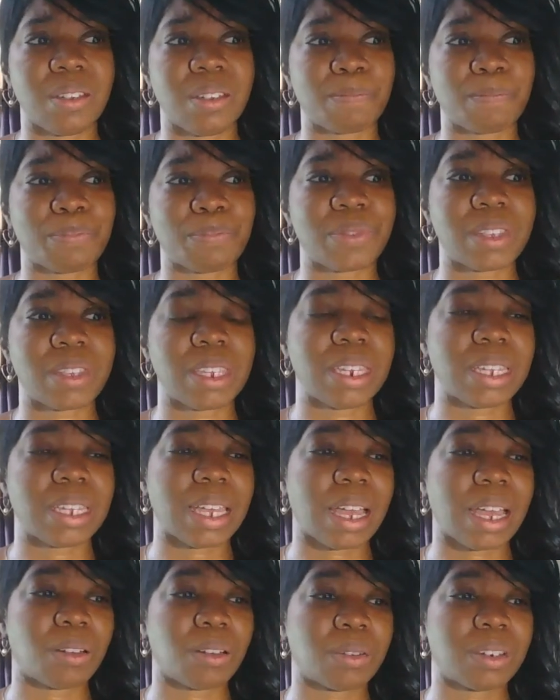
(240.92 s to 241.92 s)
sending
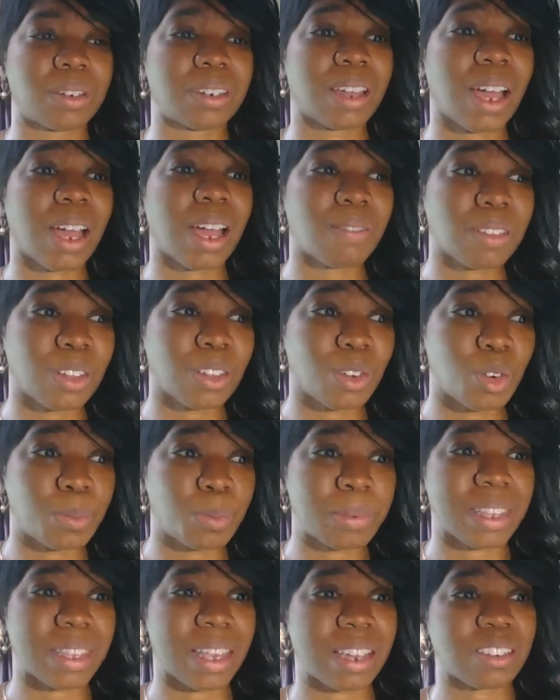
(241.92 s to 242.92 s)
out an envelope is
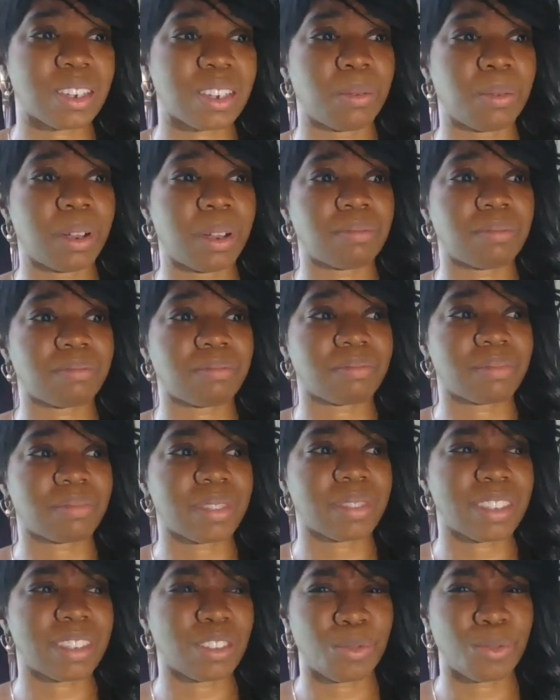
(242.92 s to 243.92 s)
actually, what is
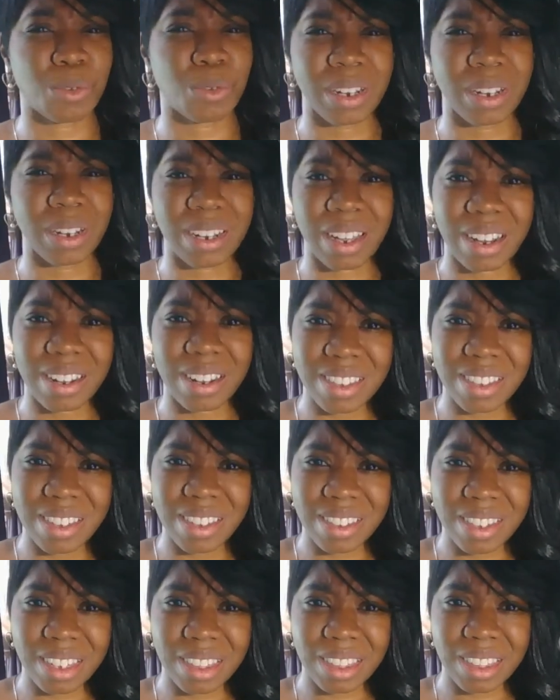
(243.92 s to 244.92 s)
it, 49 cents,
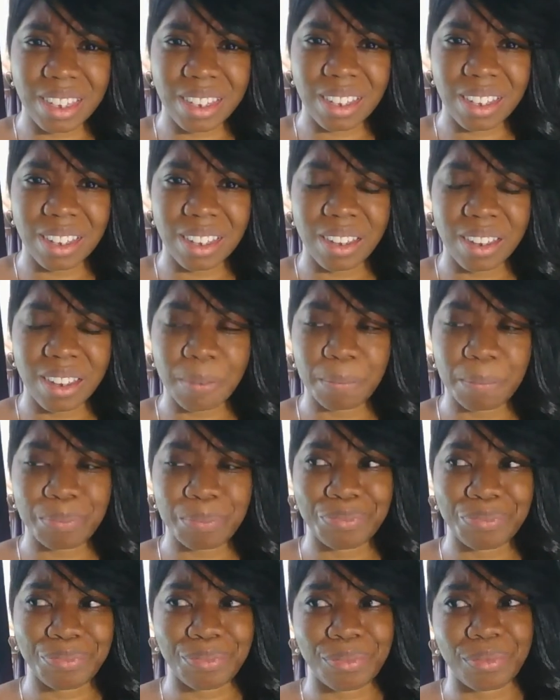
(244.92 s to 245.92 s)
I think.
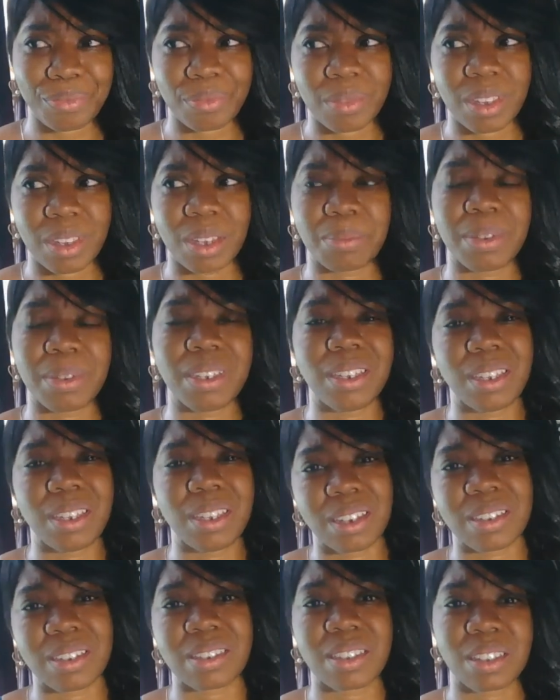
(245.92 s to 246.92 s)
Yeah,
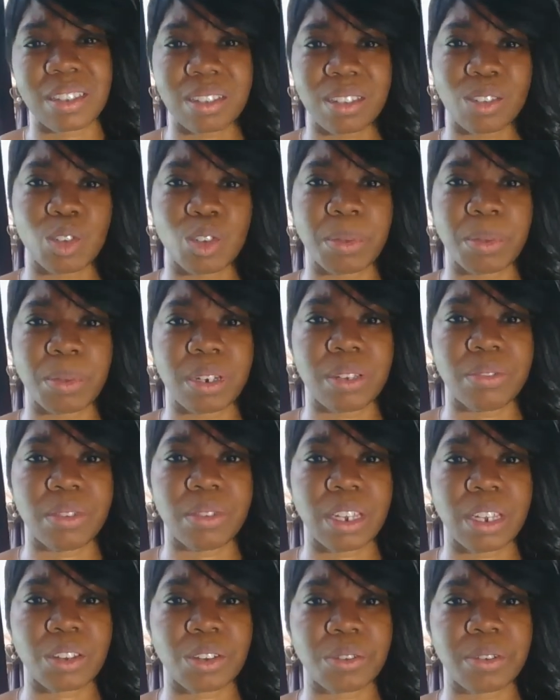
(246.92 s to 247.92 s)
it's a little bit of an
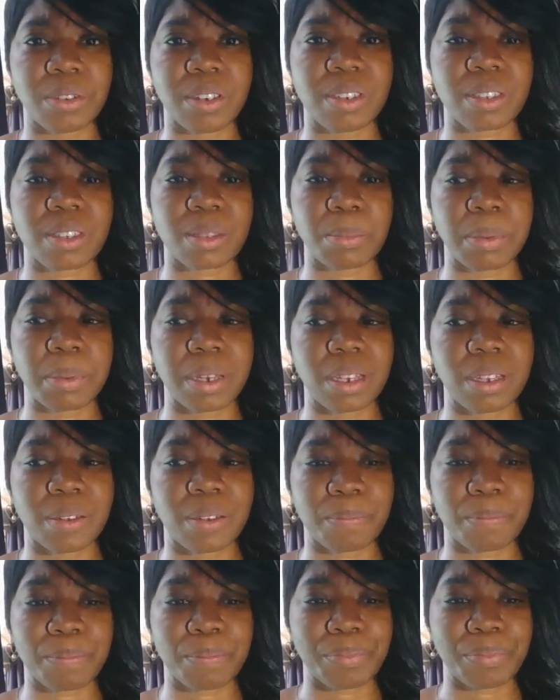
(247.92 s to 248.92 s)
increase, but
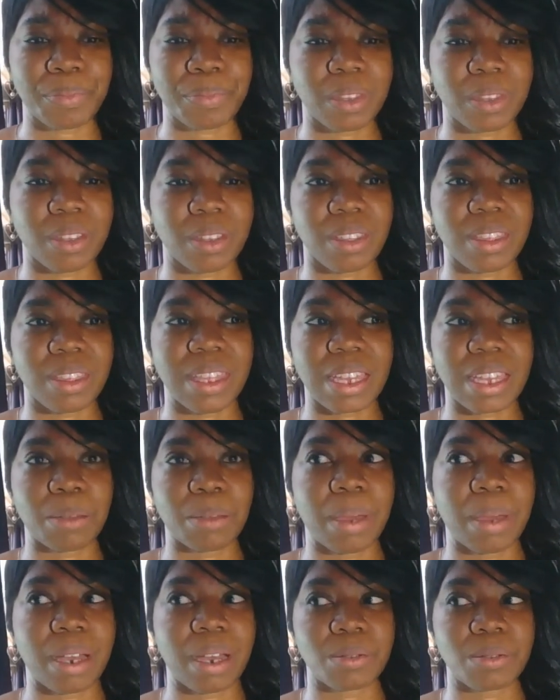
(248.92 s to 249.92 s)
think
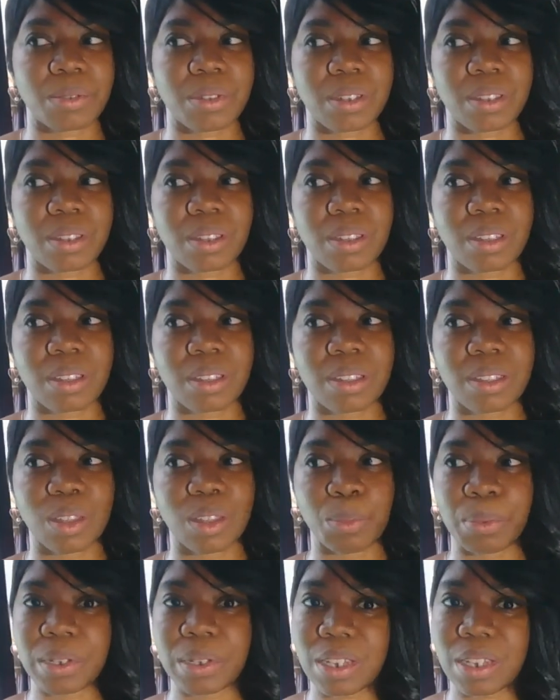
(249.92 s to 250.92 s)
about the
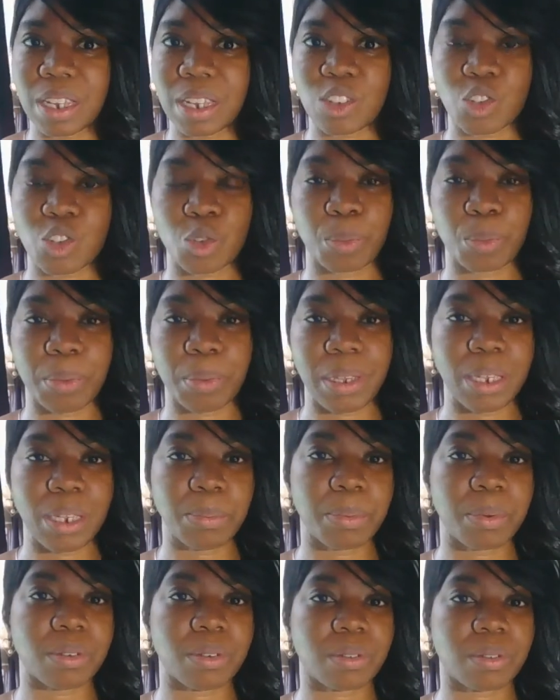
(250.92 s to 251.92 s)
potential
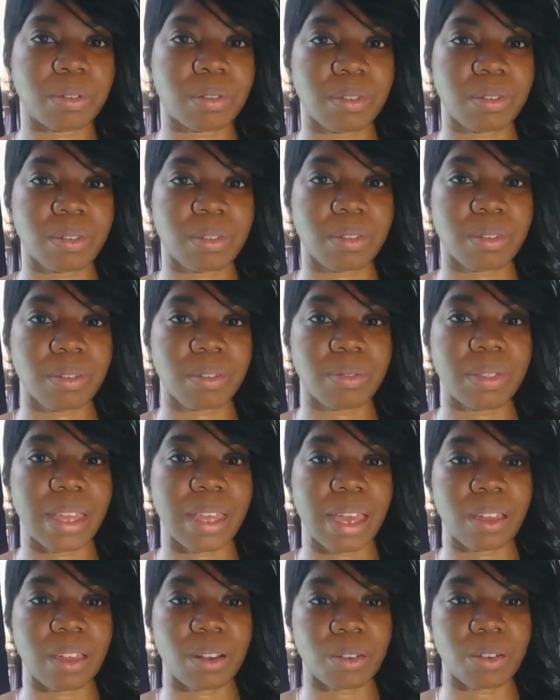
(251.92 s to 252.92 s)
people that
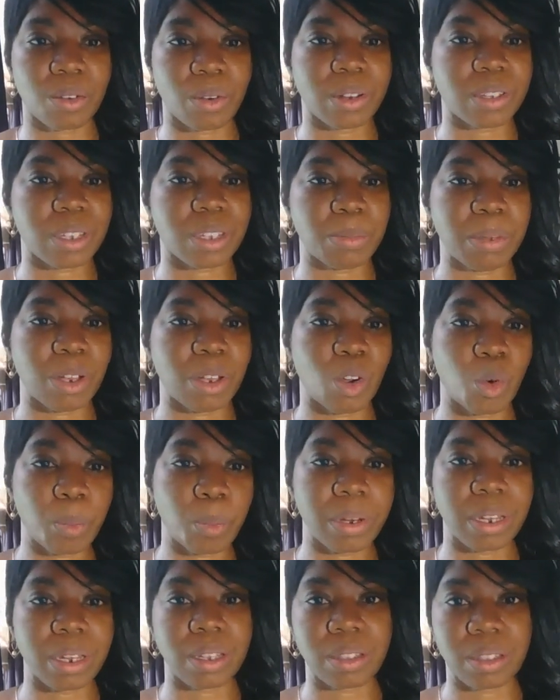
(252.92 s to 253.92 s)
are going to be
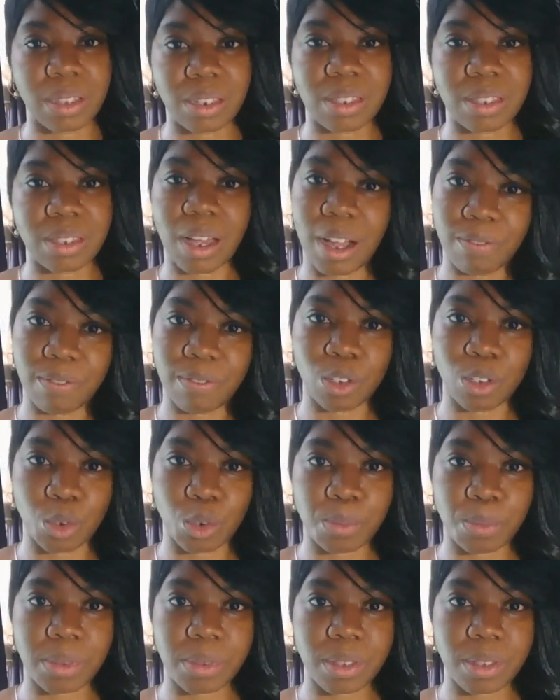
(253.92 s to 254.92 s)
opening these envelopes,